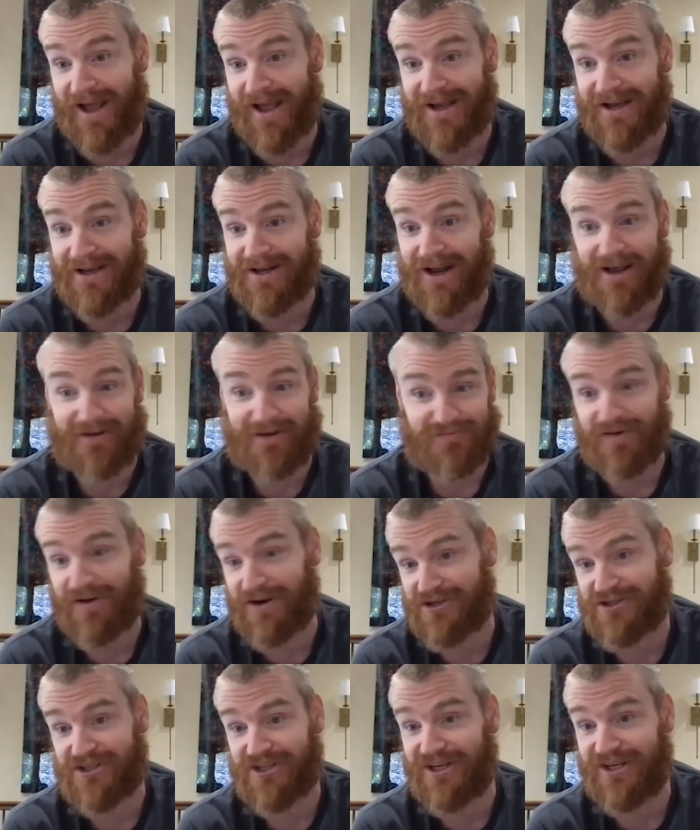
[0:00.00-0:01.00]
And I'd
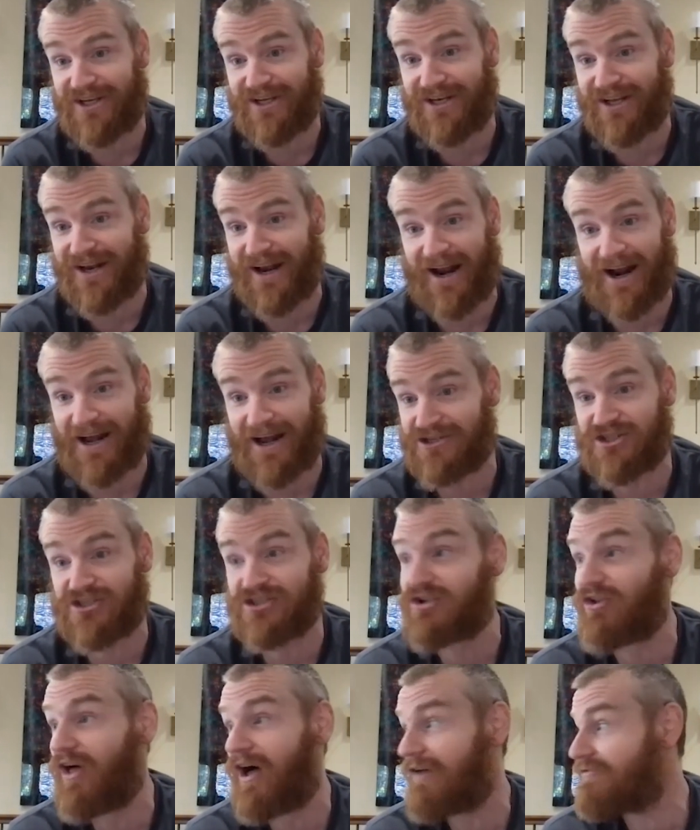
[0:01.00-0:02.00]
finished the eating and I
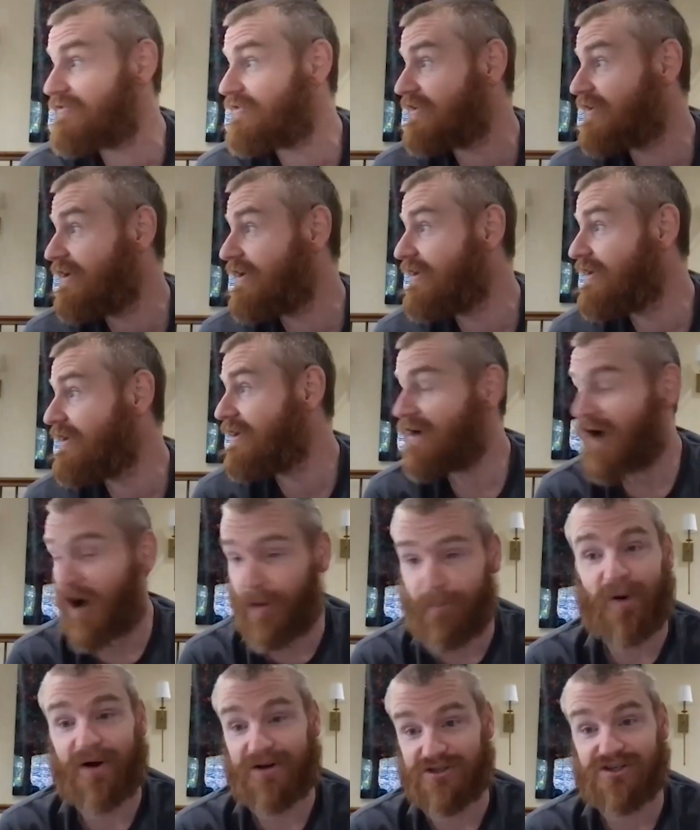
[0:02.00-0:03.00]
just left a
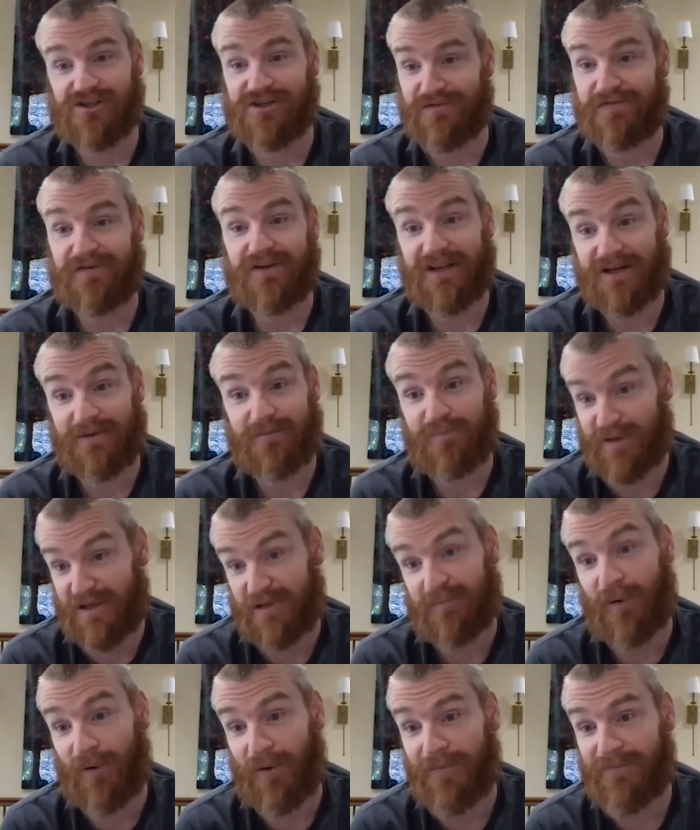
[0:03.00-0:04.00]
bunch of defeated
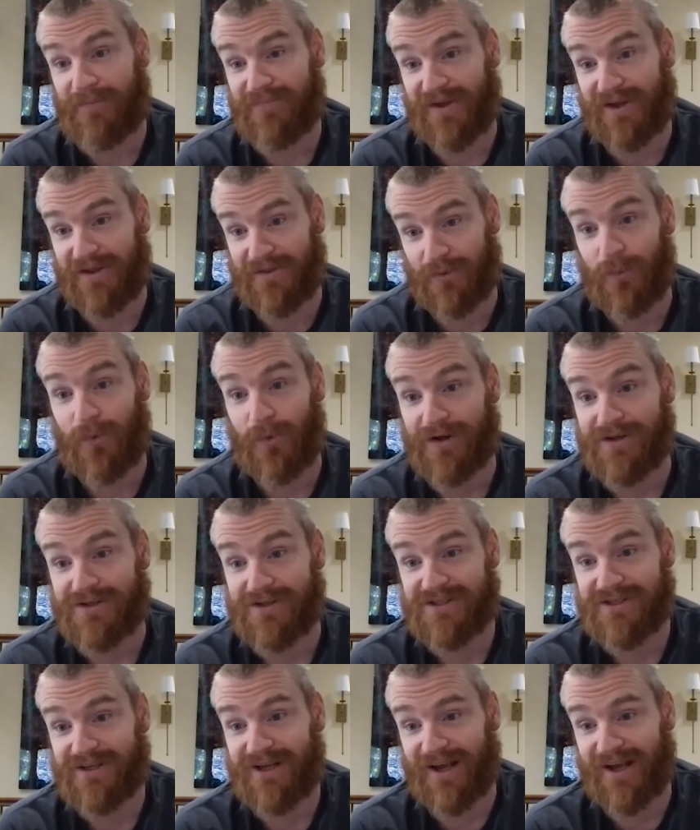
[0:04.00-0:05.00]
people in the
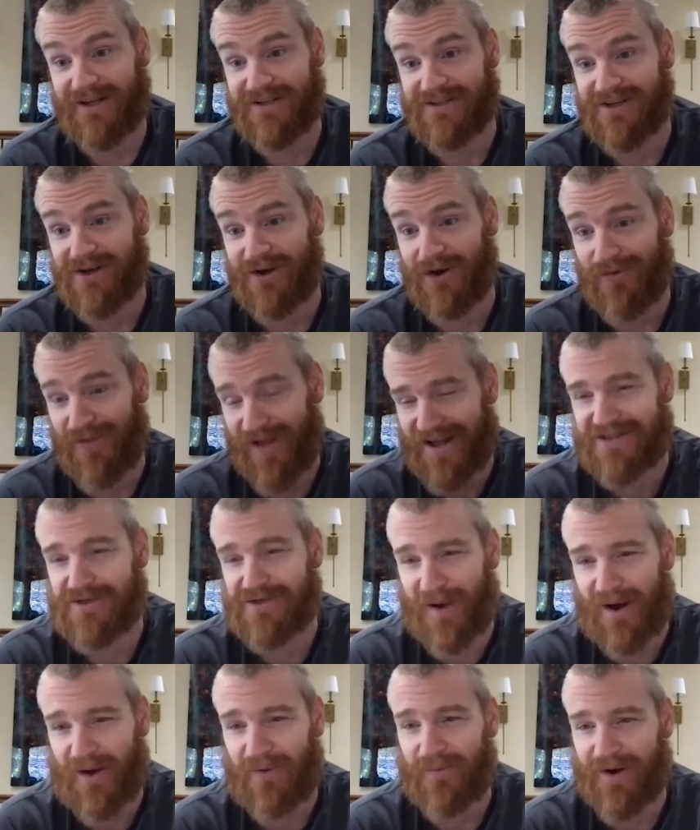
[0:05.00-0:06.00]
woods. And so that's
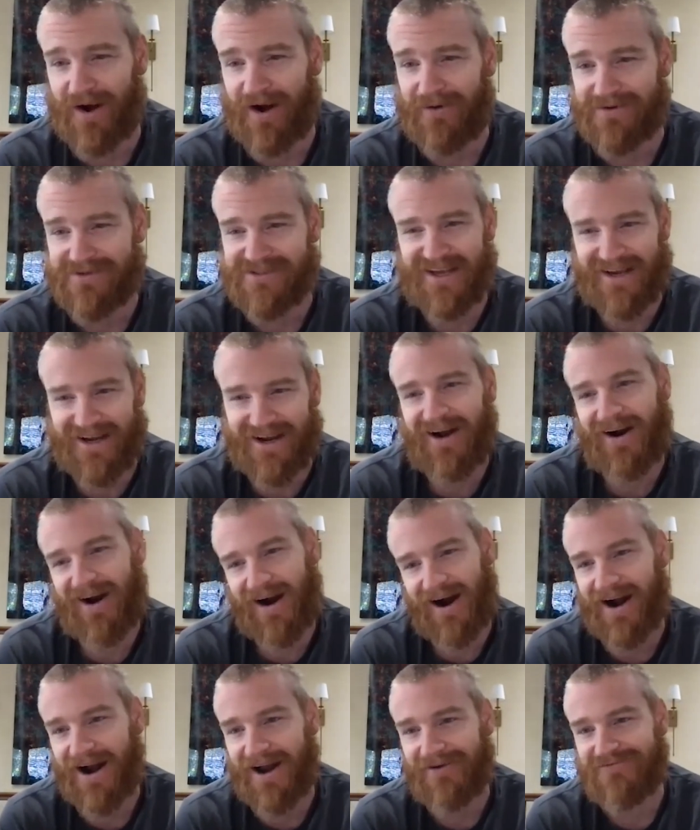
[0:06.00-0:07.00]
about when I was like, all
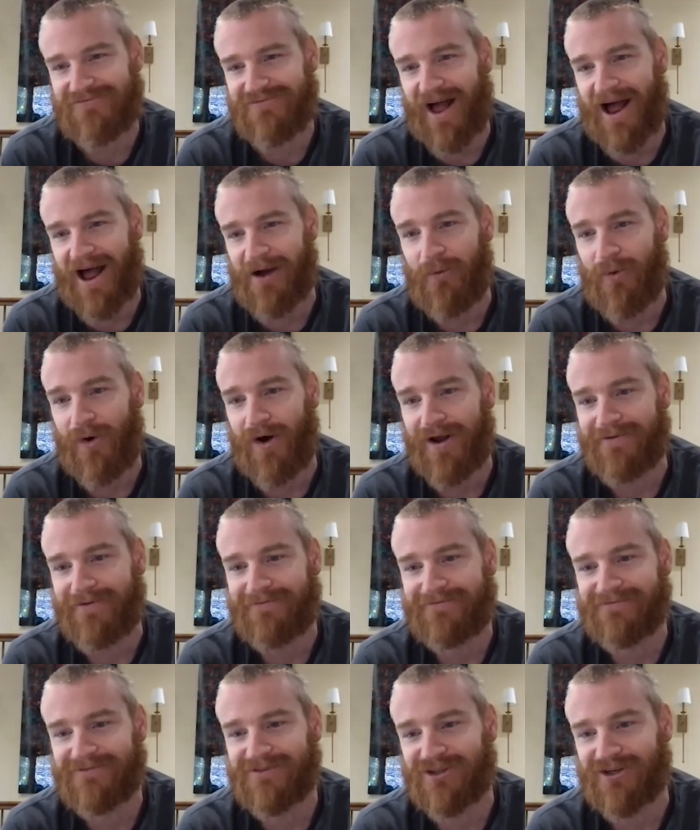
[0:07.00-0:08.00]
right, I won.
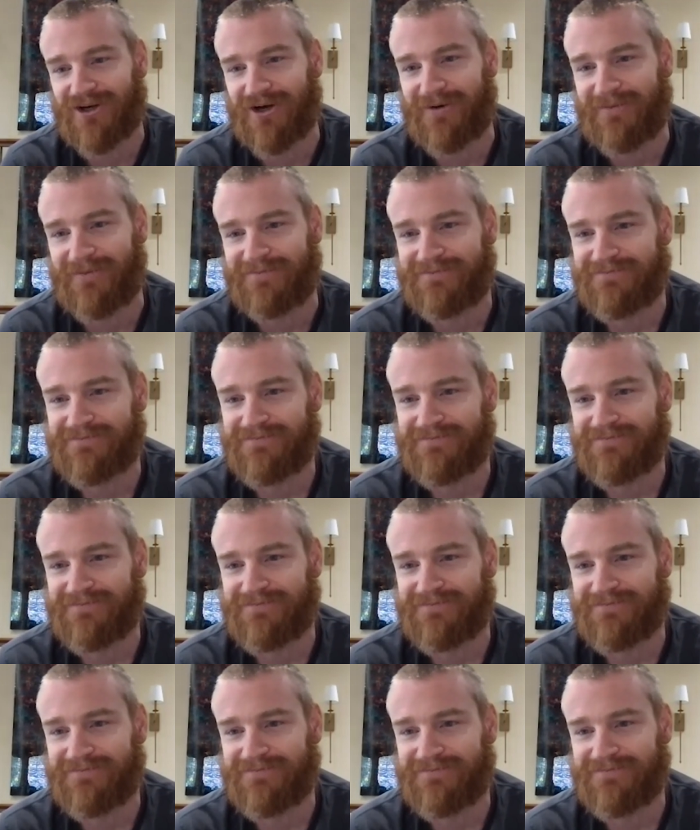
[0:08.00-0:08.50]
So